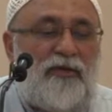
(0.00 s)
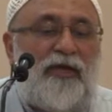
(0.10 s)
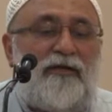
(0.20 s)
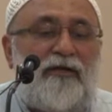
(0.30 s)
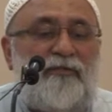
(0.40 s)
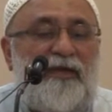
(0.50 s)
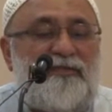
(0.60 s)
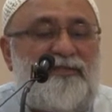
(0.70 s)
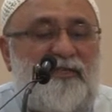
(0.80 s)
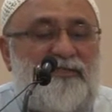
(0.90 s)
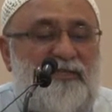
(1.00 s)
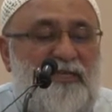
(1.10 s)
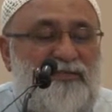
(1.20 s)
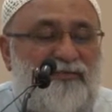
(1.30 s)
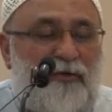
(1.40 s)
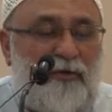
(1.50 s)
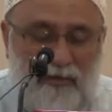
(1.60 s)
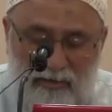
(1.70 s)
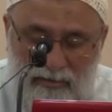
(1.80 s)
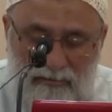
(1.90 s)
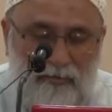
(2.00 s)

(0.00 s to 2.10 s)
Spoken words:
cannot be a successful